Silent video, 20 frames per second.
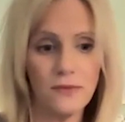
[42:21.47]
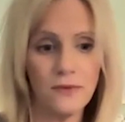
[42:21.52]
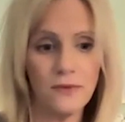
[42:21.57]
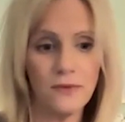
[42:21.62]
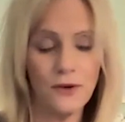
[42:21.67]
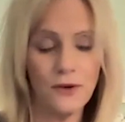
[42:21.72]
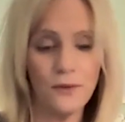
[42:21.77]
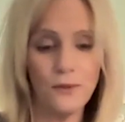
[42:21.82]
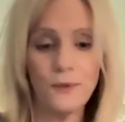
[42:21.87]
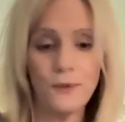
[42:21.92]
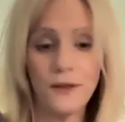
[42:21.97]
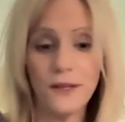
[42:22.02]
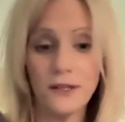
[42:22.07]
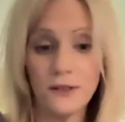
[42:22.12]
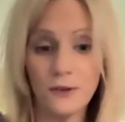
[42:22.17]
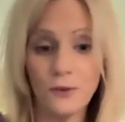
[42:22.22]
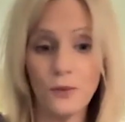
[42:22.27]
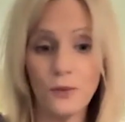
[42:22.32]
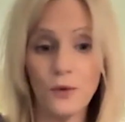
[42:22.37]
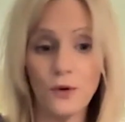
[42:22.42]
you know, get
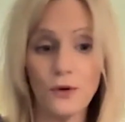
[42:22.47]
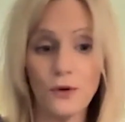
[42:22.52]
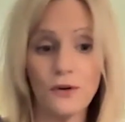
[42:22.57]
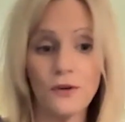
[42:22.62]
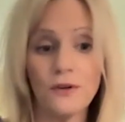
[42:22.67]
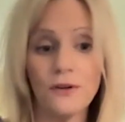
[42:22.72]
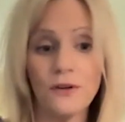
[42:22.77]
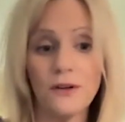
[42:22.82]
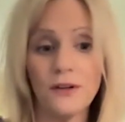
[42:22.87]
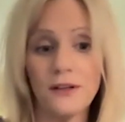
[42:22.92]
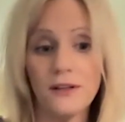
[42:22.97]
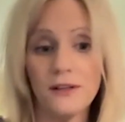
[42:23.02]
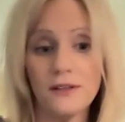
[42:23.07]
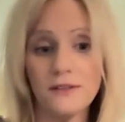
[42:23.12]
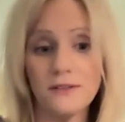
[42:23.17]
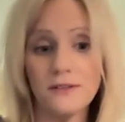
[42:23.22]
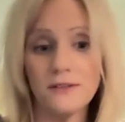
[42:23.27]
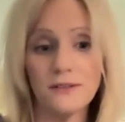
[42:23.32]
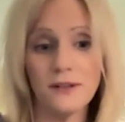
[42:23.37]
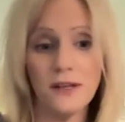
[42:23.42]
in the word
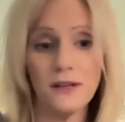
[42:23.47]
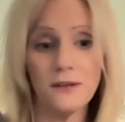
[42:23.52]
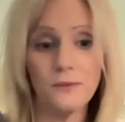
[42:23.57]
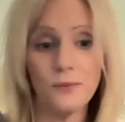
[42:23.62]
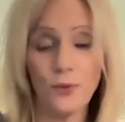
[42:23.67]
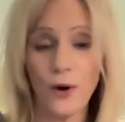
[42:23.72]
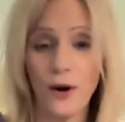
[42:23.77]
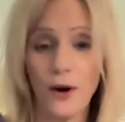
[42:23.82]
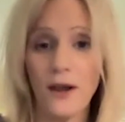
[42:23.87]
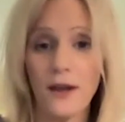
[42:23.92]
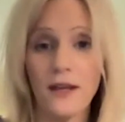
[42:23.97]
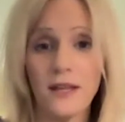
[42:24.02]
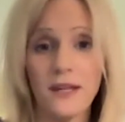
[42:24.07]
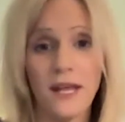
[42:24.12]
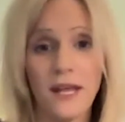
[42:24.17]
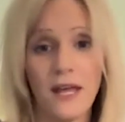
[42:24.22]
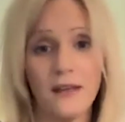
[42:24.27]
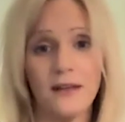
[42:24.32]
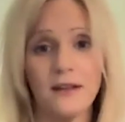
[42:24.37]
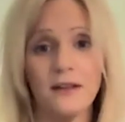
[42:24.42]
and pray, and
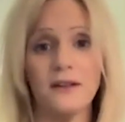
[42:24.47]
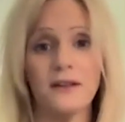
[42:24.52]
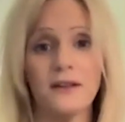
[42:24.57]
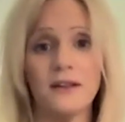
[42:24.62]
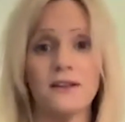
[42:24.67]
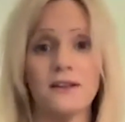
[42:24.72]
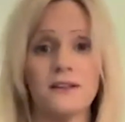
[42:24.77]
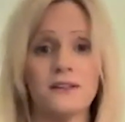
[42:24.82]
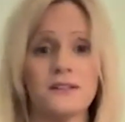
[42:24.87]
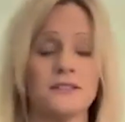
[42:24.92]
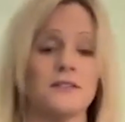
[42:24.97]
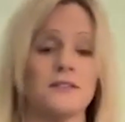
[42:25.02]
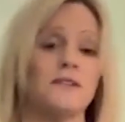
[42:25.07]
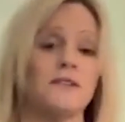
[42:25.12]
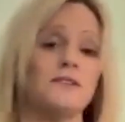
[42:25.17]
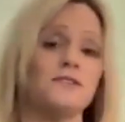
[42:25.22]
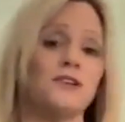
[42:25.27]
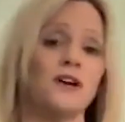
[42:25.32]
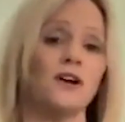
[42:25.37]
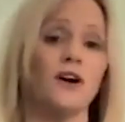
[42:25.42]
not in a legalistic,
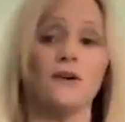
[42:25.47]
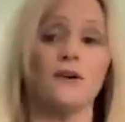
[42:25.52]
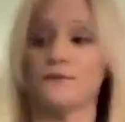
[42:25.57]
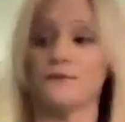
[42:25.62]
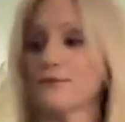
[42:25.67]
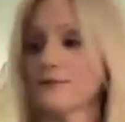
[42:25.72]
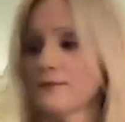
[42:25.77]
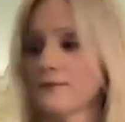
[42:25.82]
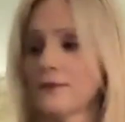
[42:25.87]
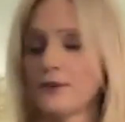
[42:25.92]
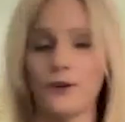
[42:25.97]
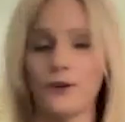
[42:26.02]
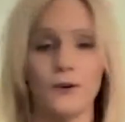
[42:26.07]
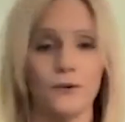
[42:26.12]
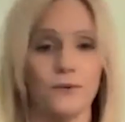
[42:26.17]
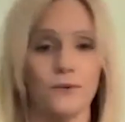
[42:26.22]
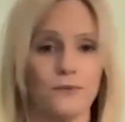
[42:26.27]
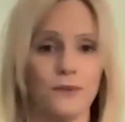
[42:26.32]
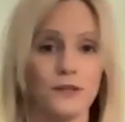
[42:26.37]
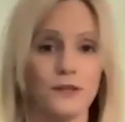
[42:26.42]
like check off, you
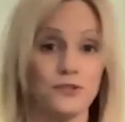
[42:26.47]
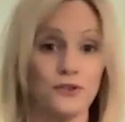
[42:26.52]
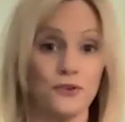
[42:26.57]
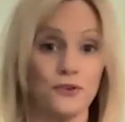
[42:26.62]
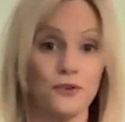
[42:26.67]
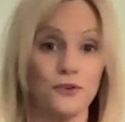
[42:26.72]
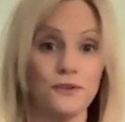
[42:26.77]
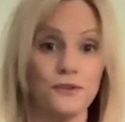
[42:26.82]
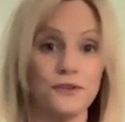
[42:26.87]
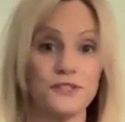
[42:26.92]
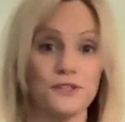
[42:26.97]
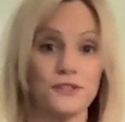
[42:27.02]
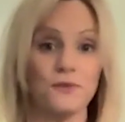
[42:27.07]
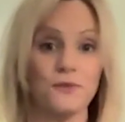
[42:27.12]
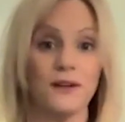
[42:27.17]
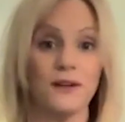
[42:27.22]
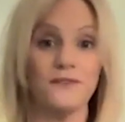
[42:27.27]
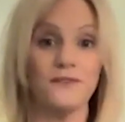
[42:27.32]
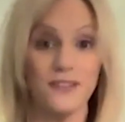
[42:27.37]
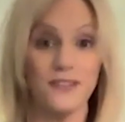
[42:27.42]
know, my journal, this is
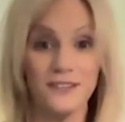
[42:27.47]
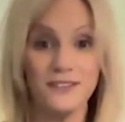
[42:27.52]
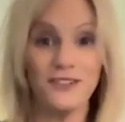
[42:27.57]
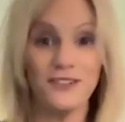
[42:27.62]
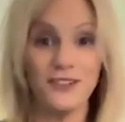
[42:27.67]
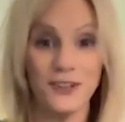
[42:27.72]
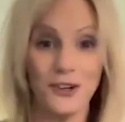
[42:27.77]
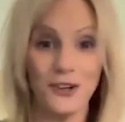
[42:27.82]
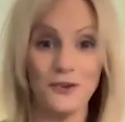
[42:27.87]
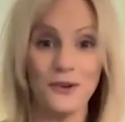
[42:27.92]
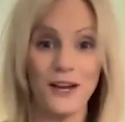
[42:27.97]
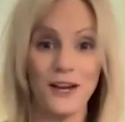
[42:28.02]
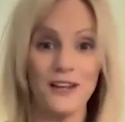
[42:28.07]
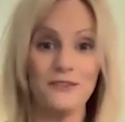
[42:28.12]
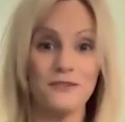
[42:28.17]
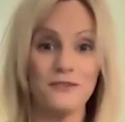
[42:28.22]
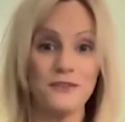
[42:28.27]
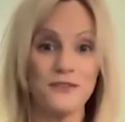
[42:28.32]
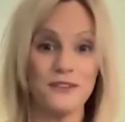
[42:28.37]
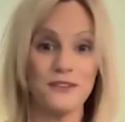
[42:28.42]
what I did, you know,
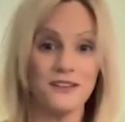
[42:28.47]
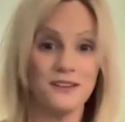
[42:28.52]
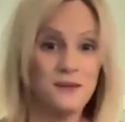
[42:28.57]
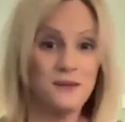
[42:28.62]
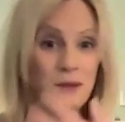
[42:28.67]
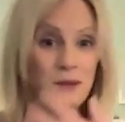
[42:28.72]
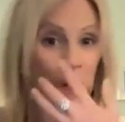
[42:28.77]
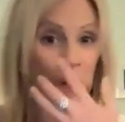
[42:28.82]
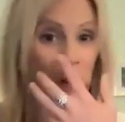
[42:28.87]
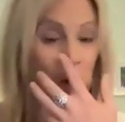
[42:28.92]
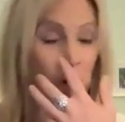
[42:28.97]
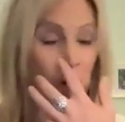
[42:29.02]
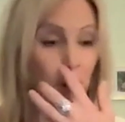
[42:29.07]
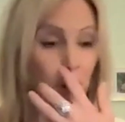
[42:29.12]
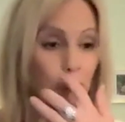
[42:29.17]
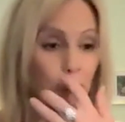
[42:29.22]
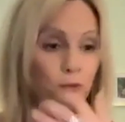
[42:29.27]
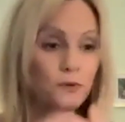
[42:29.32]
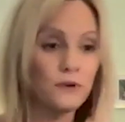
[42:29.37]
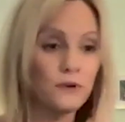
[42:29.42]
kind of a thing,
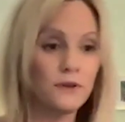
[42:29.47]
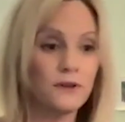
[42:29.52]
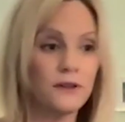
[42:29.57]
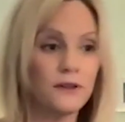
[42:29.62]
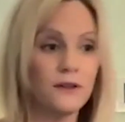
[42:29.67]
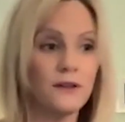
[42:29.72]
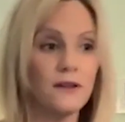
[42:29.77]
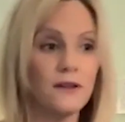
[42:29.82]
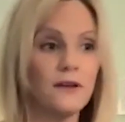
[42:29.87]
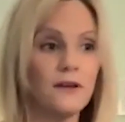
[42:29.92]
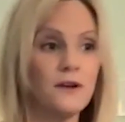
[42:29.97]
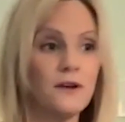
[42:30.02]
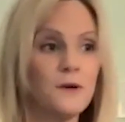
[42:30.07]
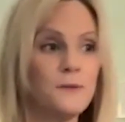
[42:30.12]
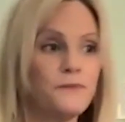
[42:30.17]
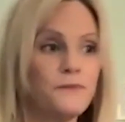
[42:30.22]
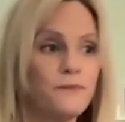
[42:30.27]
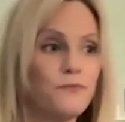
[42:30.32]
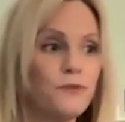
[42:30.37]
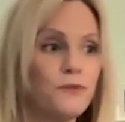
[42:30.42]
but really
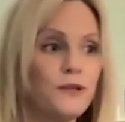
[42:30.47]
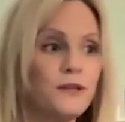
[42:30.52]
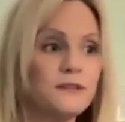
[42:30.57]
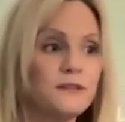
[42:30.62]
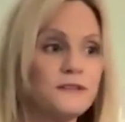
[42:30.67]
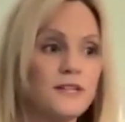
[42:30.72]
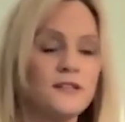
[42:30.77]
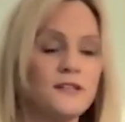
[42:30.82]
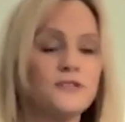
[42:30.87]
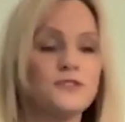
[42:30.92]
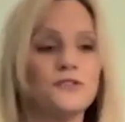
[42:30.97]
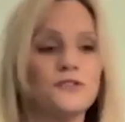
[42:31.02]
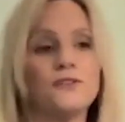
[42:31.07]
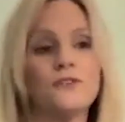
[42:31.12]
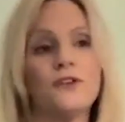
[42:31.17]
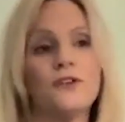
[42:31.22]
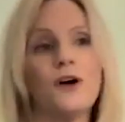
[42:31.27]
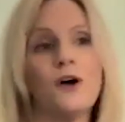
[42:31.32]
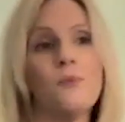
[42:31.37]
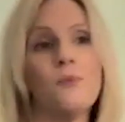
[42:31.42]
be
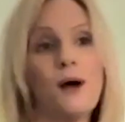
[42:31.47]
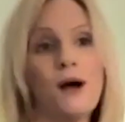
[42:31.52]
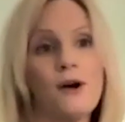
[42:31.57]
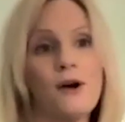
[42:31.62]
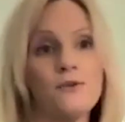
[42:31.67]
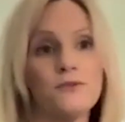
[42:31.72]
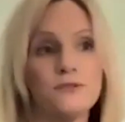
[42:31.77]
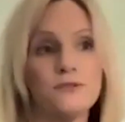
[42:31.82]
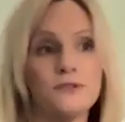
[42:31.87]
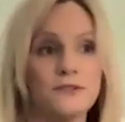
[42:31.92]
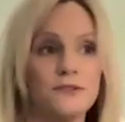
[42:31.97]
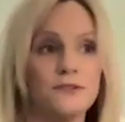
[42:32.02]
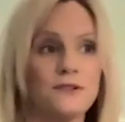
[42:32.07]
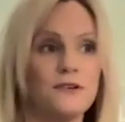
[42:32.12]
intentional about